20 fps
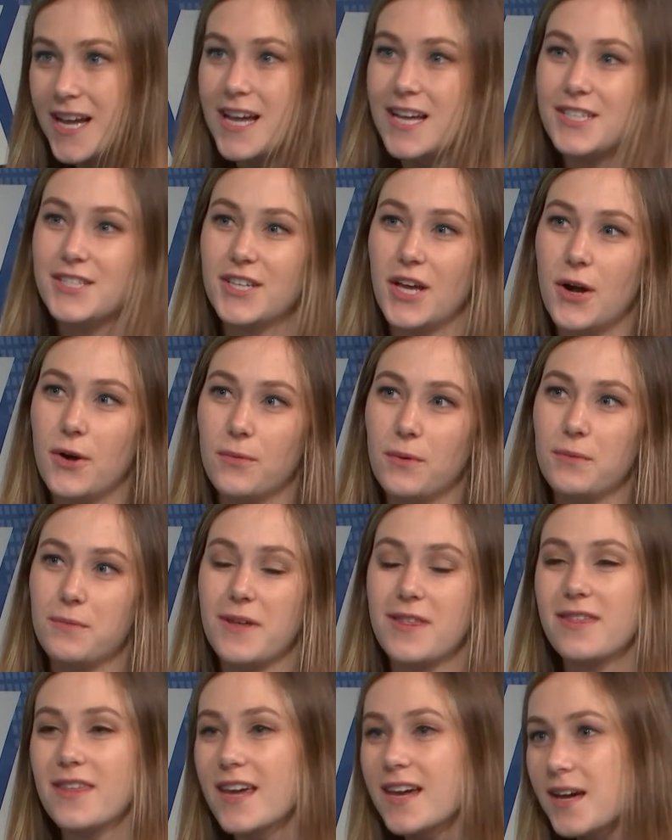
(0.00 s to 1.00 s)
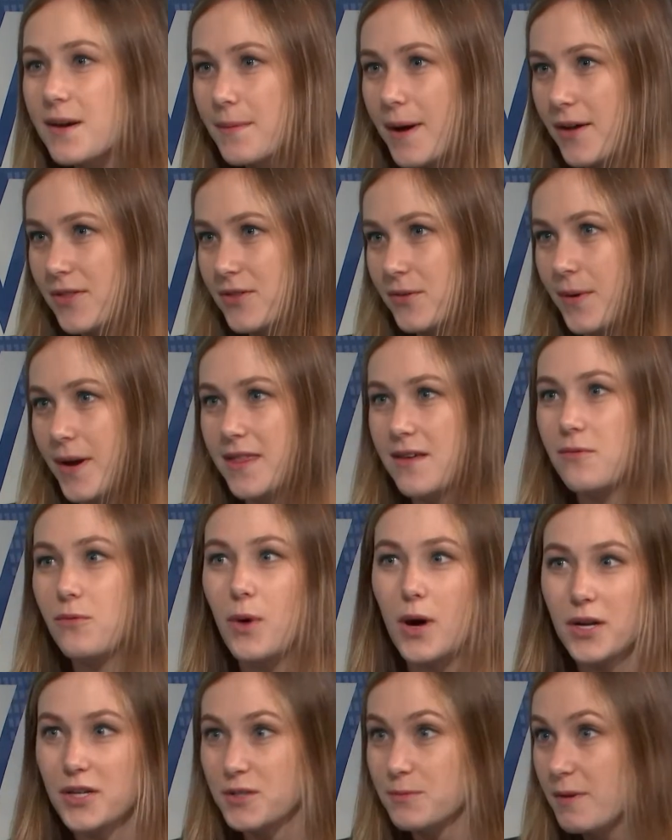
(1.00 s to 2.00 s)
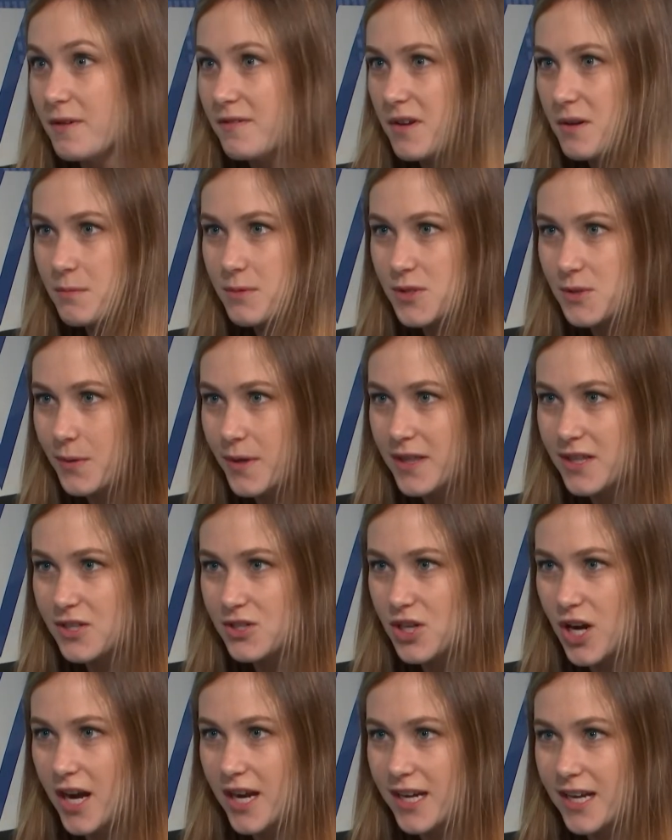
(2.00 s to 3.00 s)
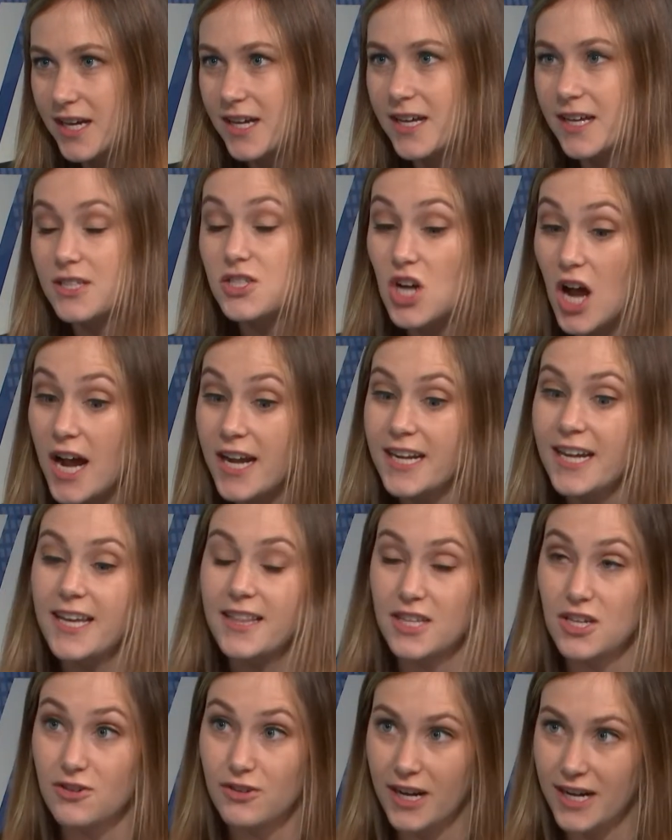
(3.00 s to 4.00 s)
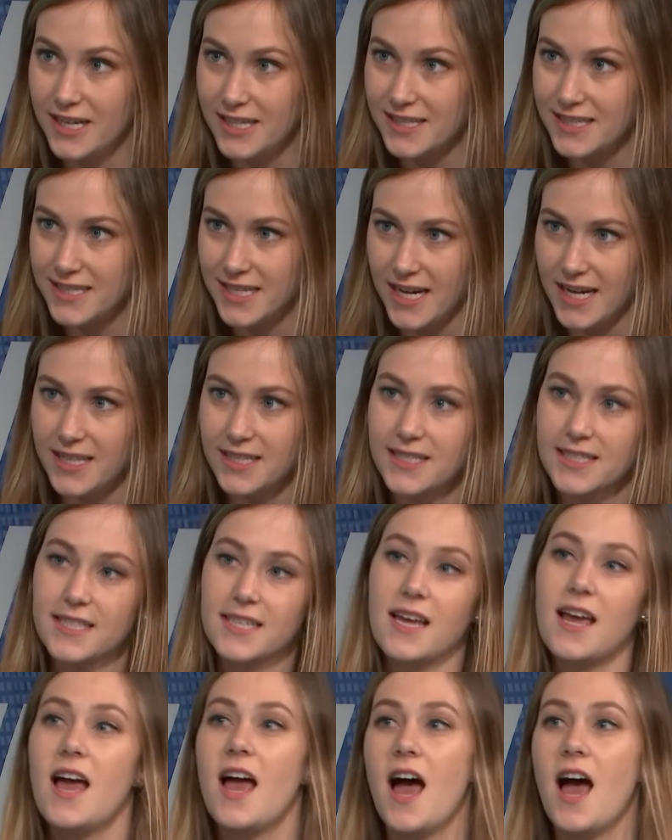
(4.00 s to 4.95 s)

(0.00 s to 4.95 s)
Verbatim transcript: So when we think about the way that water's moving between the China, China and the United States,